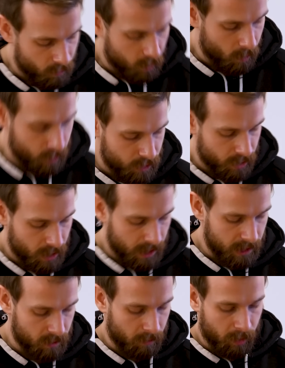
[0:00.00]
What we're doing
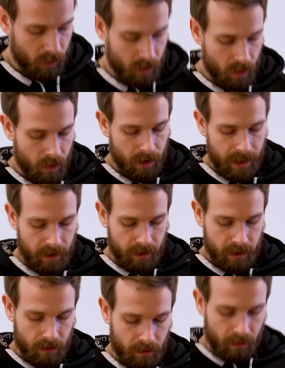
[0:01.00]
is we're putting on a
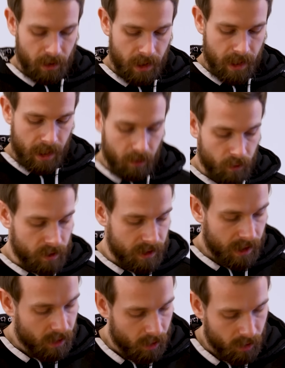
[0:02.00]
little yellow
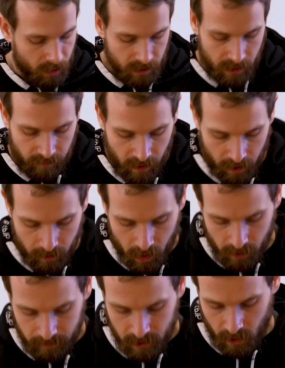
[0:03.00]
sticker onto the very
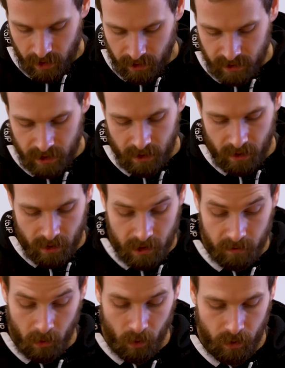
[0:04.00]
bottom, so I can see that this
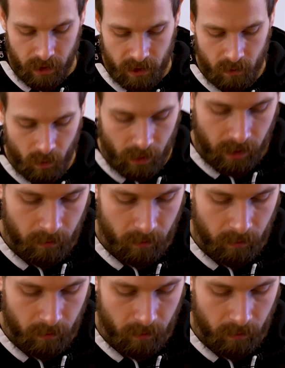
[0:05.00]
board is working